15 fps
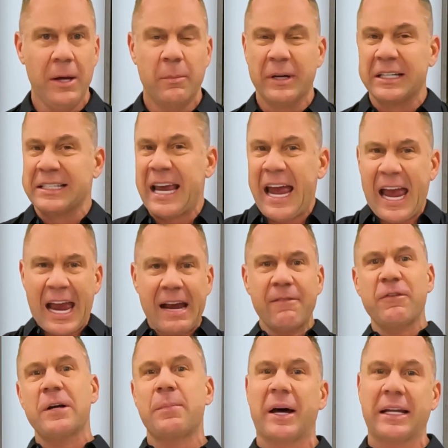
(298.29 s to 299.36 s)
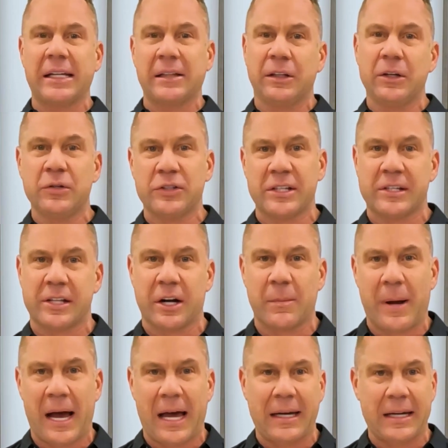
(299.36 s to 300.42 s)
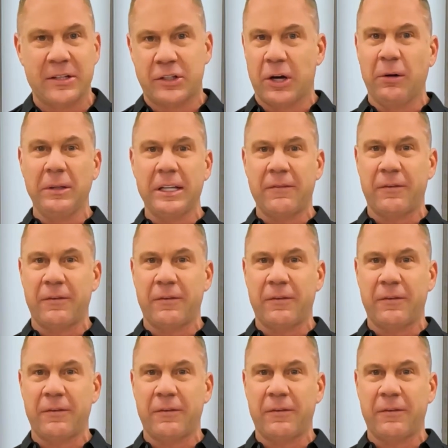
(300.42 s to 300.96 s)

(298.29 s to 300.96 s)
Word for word: because everybody loses their mind and totally